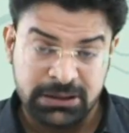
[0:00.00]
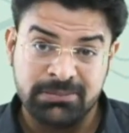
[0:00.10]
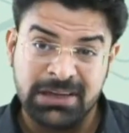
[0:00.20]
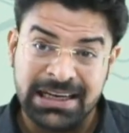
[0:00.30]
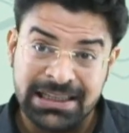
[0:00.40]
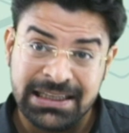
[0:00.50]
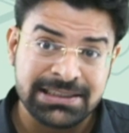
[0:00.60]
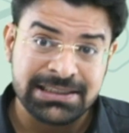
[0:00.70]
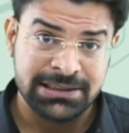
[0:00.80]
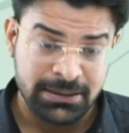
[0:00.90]
and this
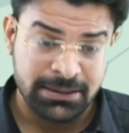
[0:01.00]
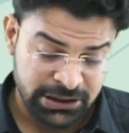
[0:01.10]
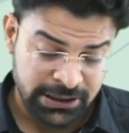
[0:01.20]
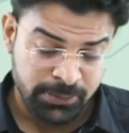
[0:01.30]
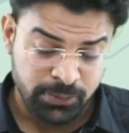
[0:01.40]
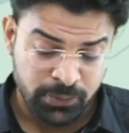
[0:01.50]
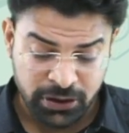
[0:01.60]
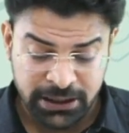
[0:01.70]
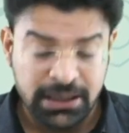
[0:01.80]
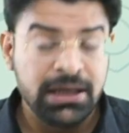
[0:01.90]
is something important
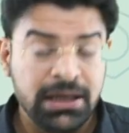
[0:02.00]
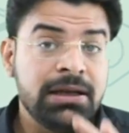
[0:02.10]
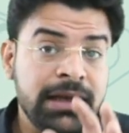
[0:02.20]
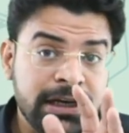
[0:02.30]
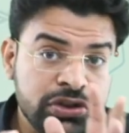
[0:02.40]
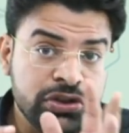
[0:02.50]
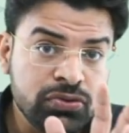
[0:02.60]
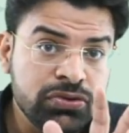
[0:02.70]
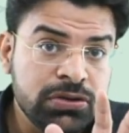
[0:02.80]
that is used